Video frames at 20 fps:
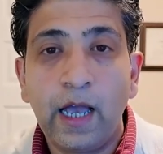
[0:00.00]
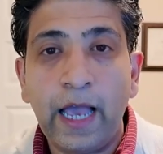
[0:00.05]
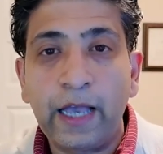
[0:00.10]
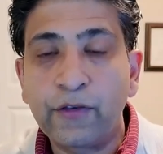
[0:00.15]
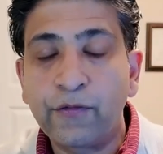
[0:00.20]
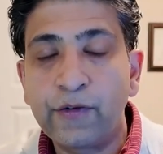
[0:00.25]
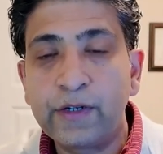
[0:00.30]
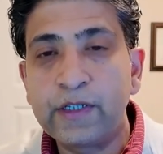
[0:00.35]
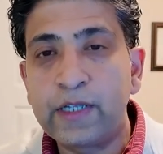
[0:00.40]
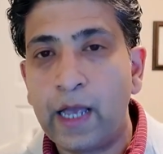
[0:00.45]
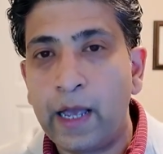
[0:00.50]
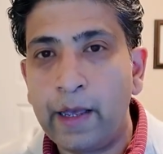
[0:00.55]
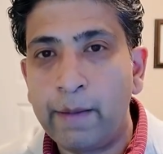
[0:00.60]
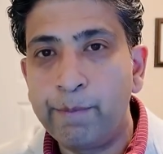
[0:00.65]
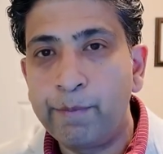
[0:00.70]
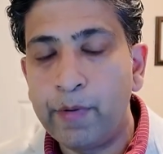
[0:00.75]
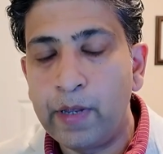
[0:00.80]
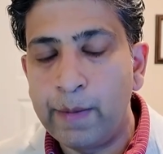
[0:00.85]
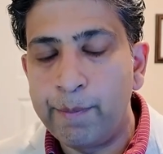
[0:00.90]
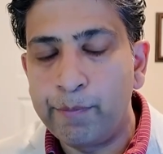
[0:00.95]
As far as
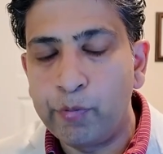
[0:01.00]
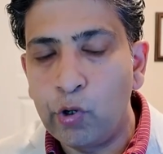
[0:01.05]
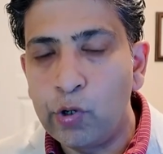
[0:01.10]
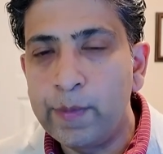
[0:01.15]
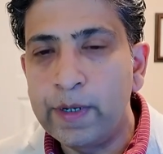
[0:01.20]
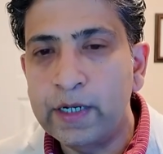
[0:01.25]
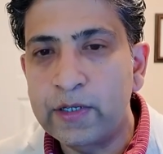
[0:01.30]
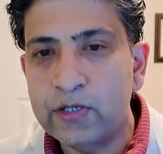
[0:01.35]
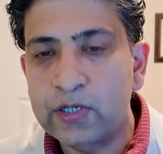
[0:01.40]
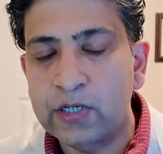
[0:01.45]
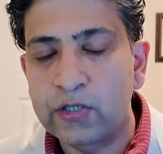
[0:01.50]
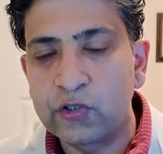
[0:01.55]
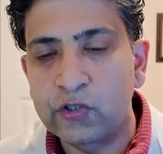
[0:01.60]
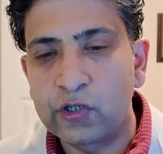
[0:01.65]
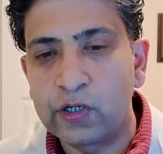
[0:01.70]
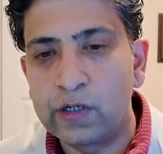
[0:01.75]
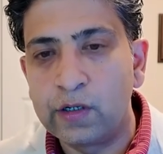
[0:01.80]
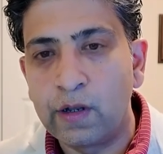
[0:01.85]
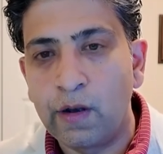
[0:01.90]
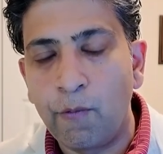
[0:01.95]
employment is
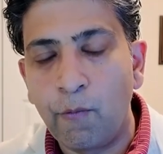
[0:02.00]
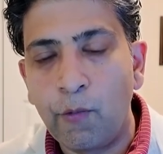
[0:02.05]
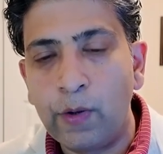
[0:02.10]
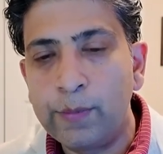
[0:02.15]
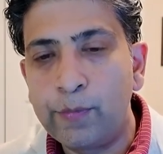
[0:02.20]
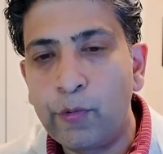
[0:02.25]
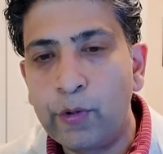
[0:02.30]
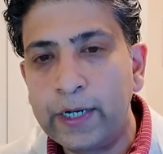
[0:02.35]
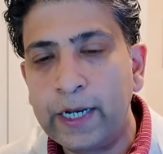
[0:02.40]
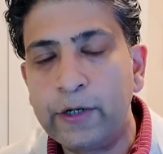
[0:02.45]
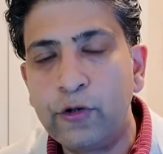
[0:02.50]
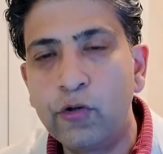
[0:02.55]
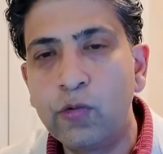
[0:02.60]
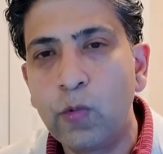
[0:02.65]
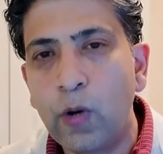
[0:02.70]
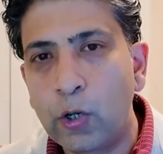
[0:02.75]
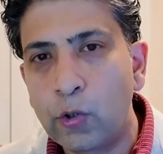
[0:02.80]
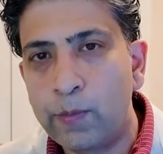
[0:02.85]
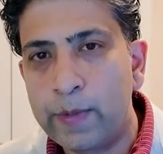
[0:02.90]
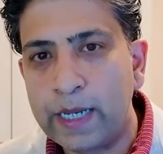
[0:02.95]
concerned, one point I
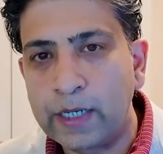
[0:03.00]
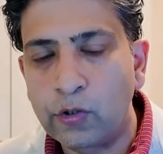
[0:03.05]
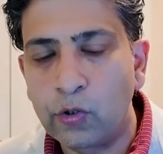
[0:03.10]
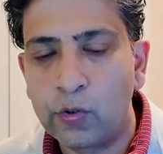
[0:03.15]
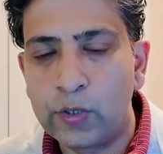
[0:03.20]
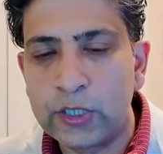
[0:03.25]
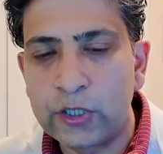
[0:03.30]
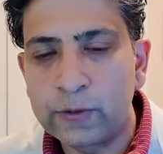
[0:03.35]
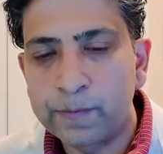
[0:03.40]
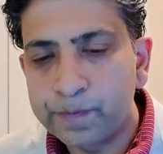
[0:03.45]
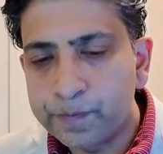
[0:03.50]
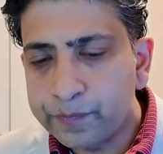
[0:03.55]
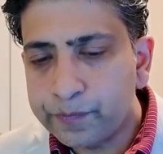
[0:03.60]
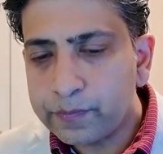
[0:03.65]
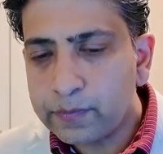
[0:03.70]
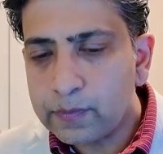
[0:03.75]
do want to make though is,